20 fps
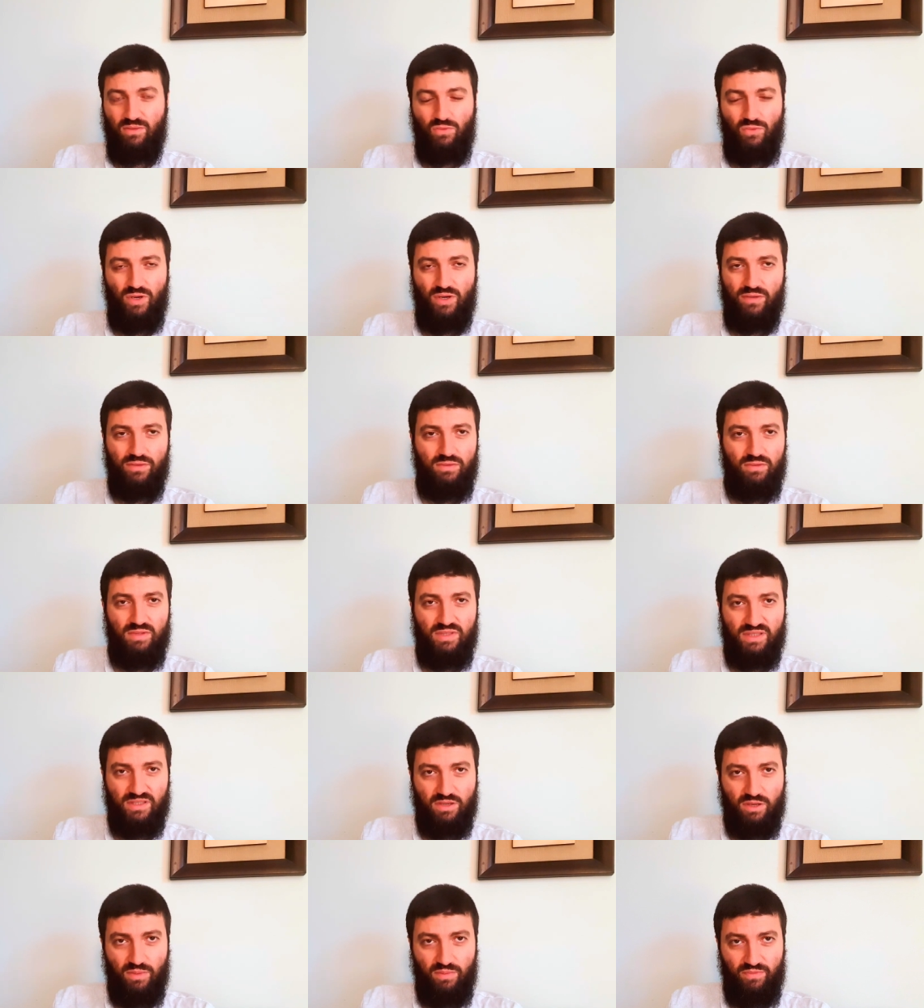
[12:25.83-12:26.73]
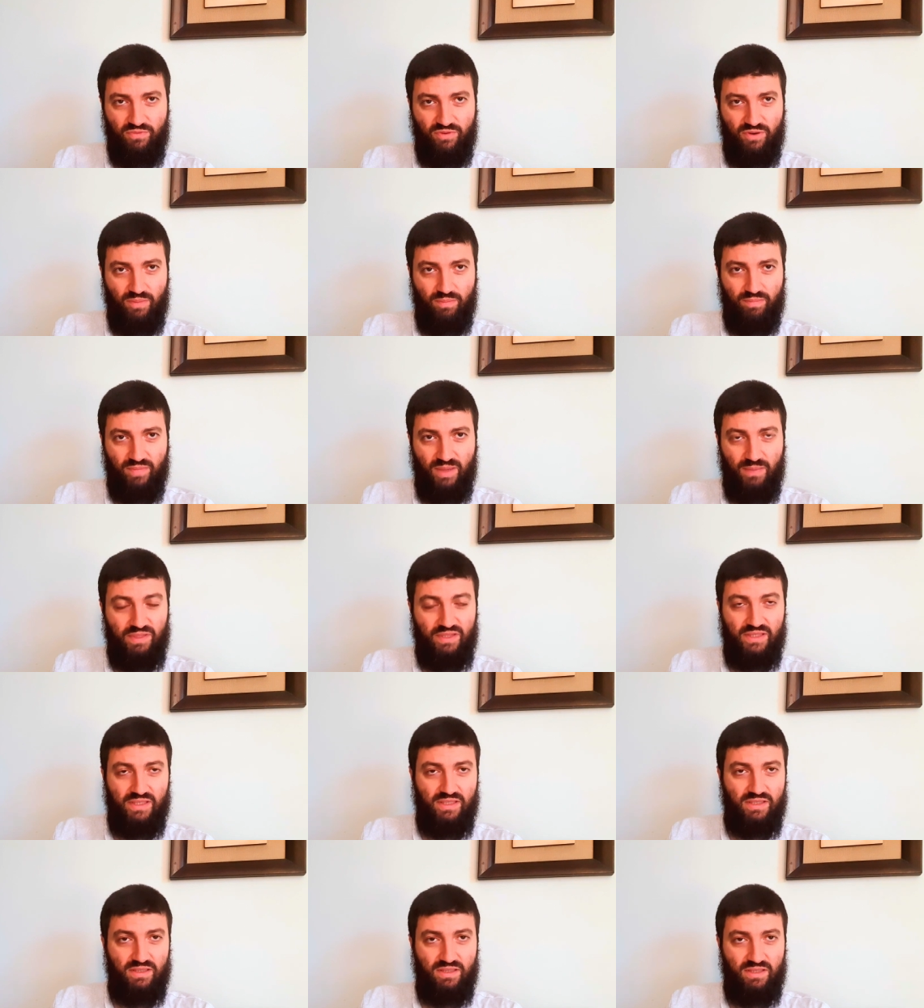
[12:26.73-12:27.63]
where do these come from? I
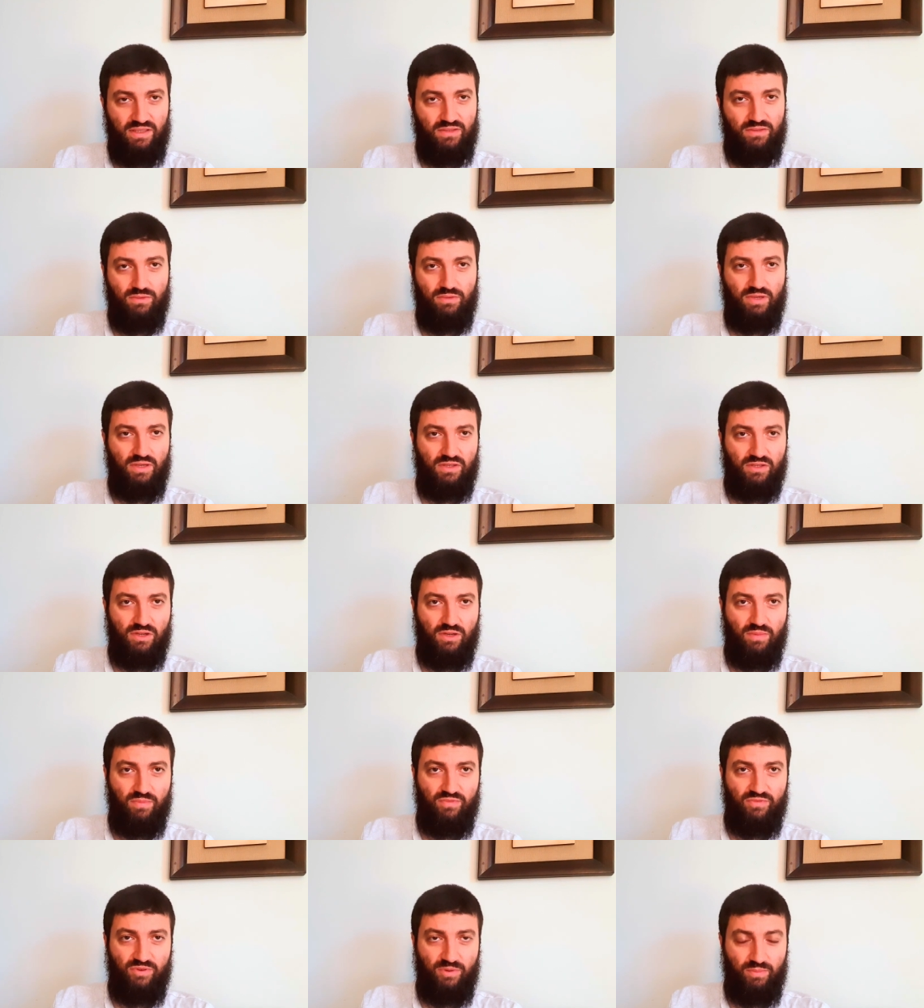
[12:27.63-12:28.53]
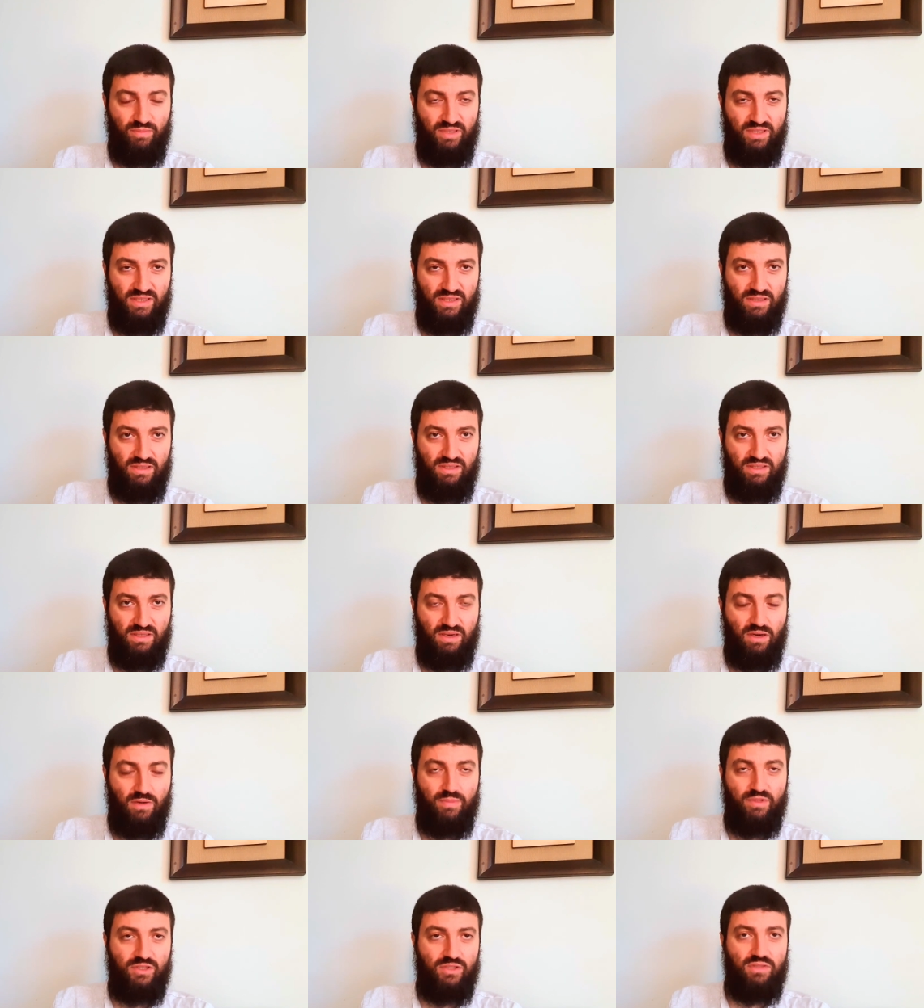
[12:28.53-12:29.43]
mean, these do not come from these. This
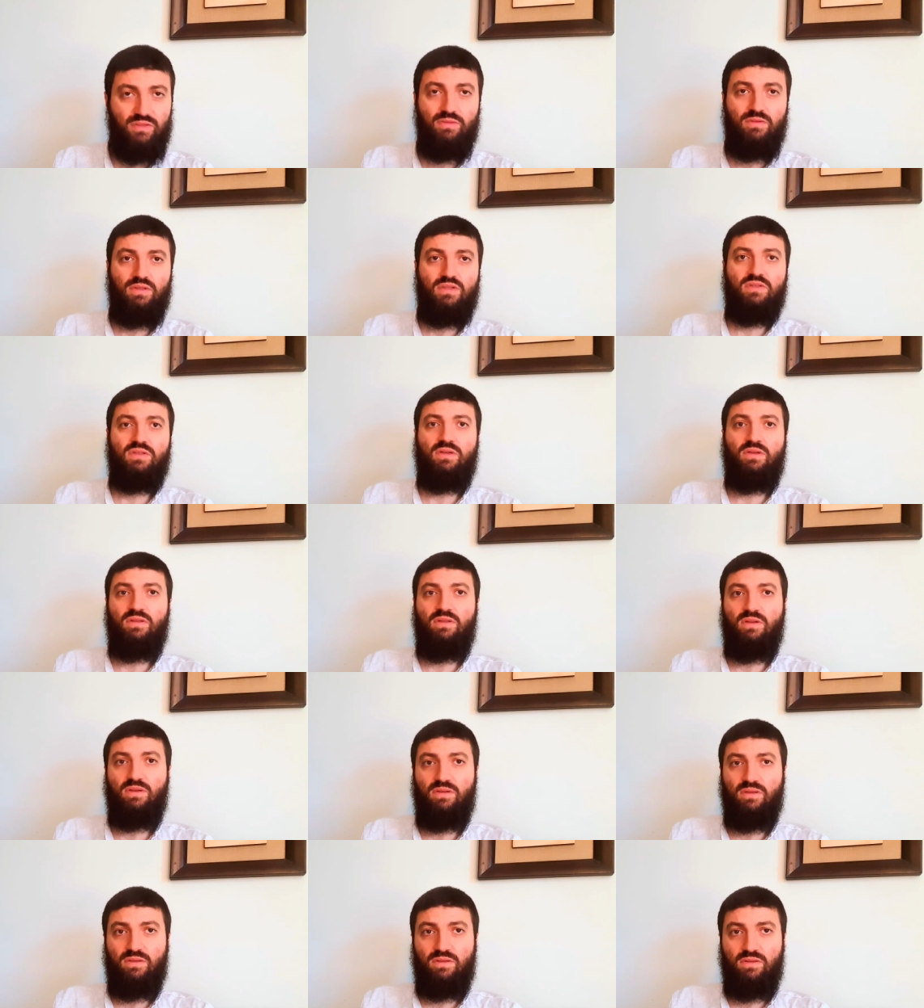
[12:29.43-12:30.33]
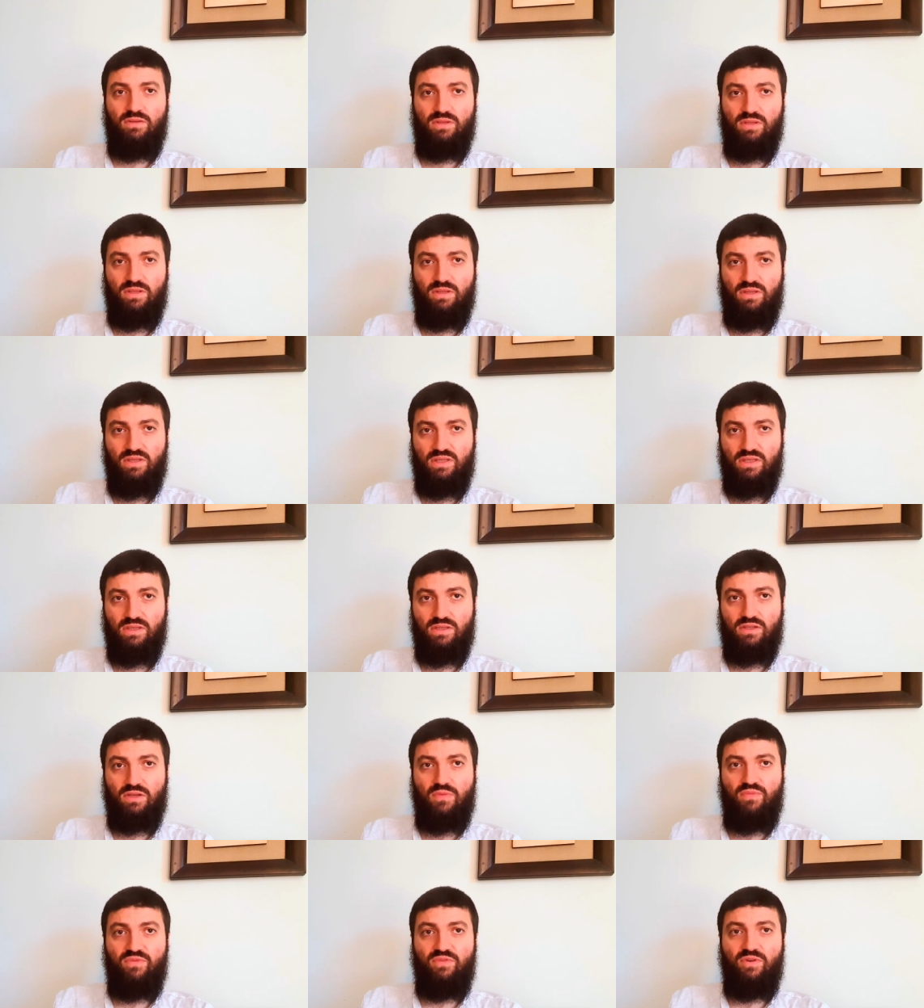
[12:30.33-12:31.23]
garbage do not does not
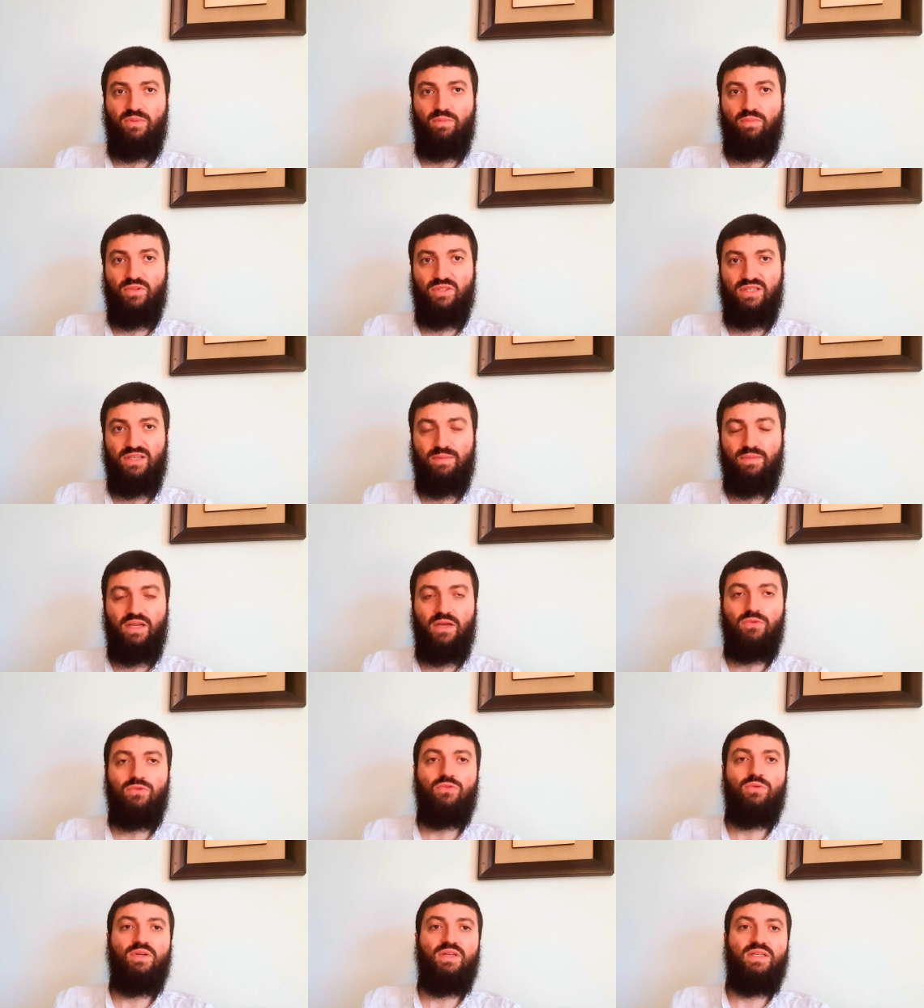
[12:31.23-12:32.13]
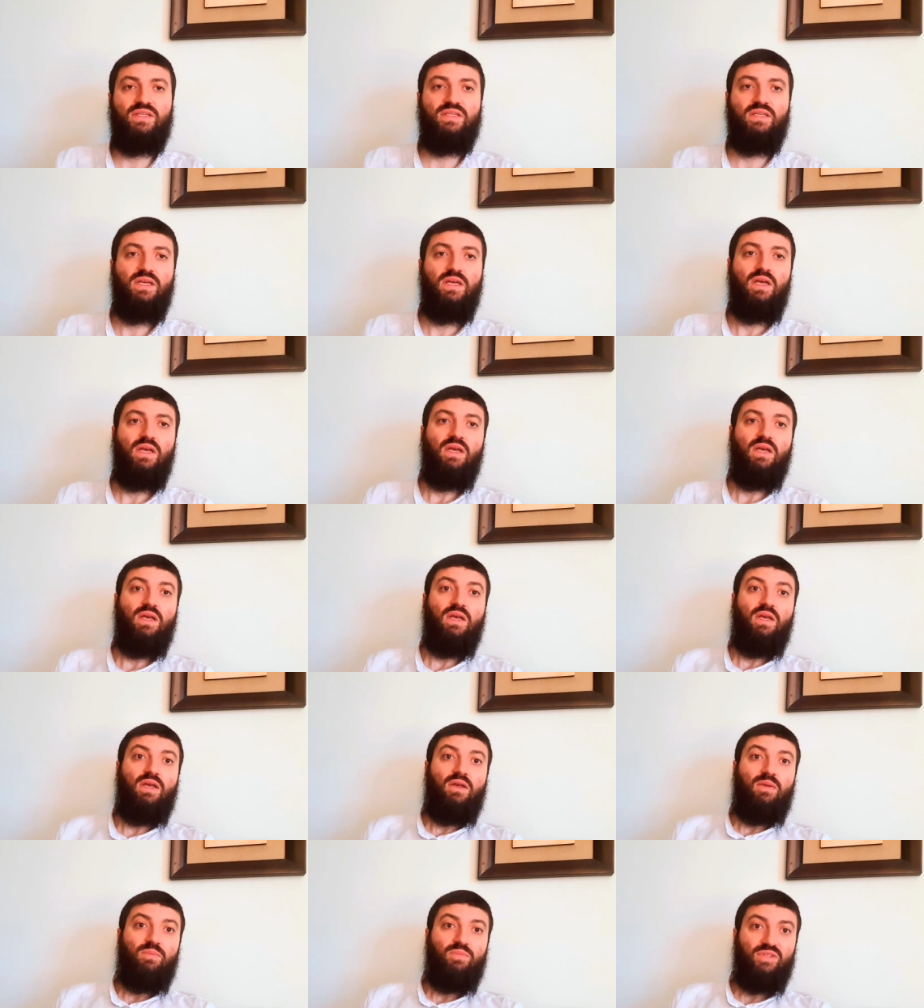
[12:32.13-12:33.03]
come from Muslim countries.
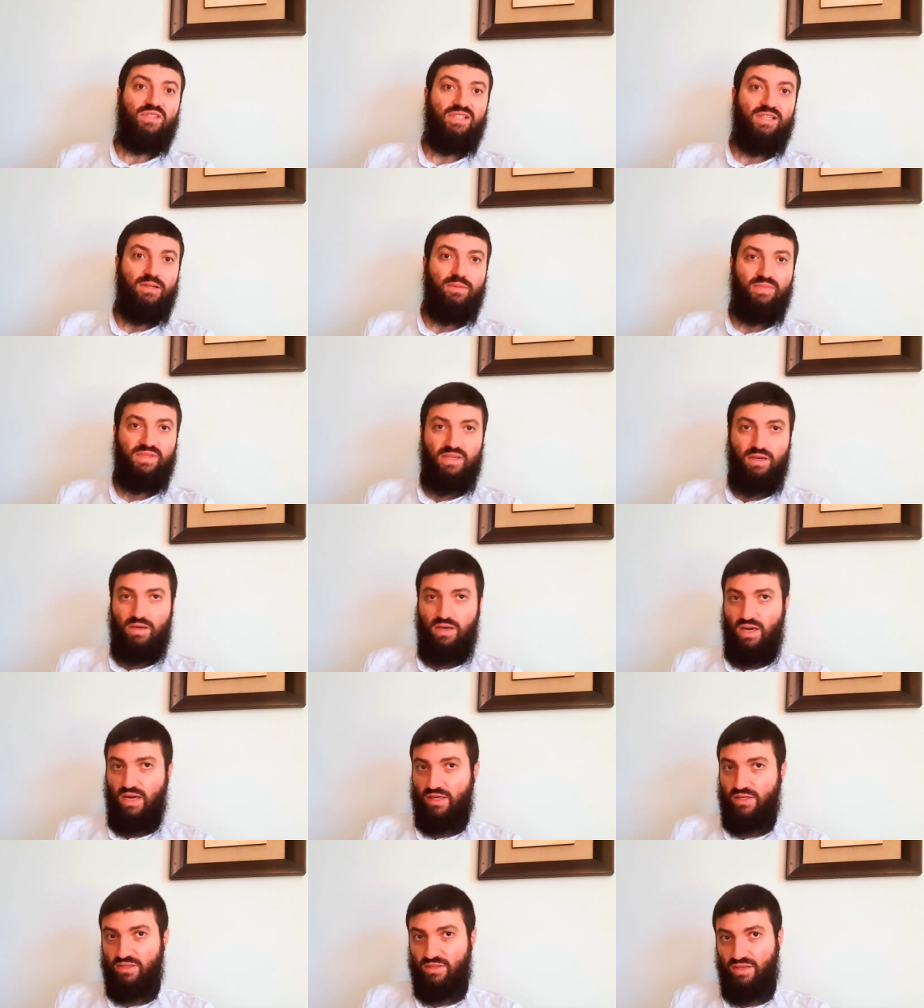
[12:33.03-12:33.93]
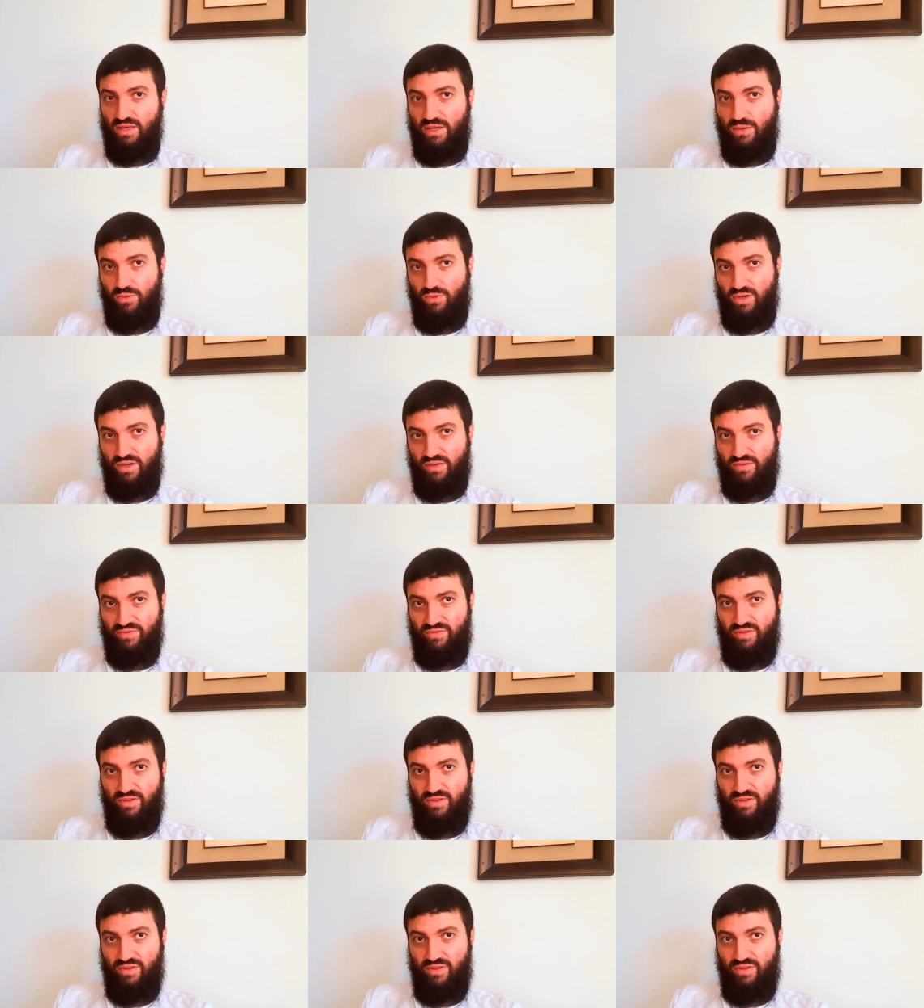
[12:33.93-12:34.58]
Muslims are actually one of